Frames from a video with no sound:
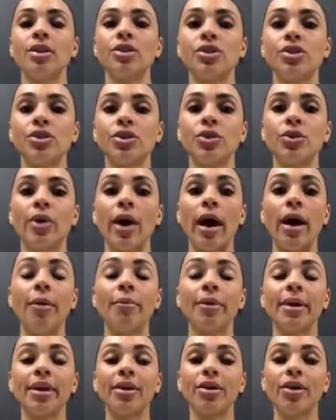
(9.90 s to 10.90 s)
to
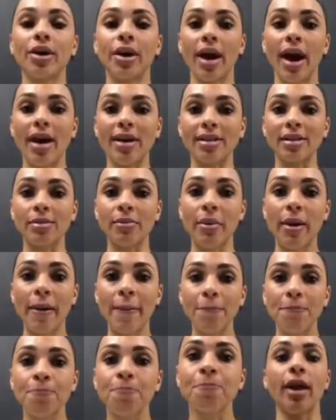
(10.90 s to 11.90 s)
help heal her
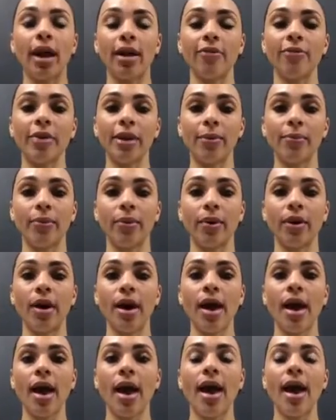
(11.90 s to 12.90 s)
eczema. A lot of people
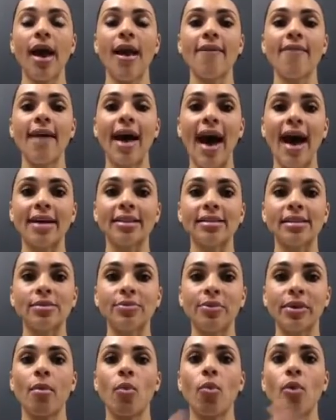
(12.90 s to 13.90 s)
have asked
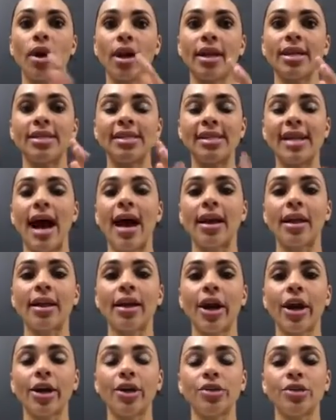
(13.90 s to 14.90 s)
me, what
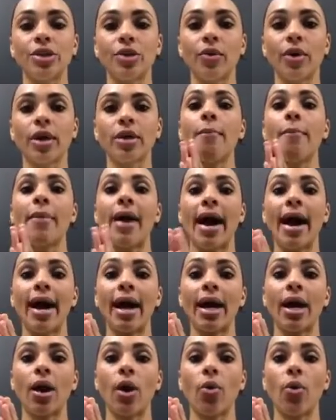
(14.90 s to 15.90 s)
exactly are you doing?
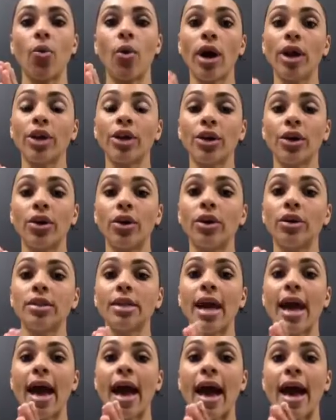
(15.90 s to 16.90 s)
My 1-year-old
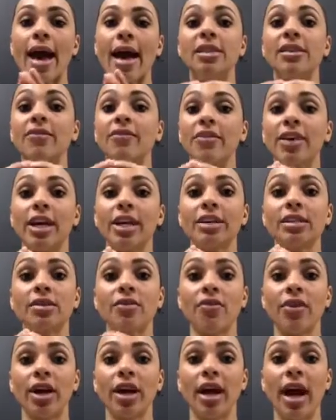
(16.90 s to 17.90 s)
had
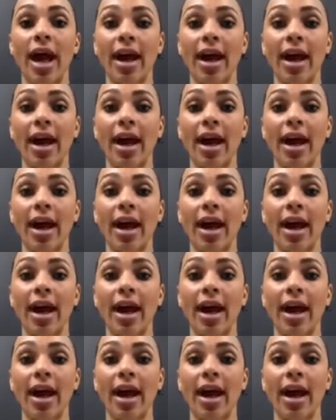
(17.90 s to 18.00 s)
severe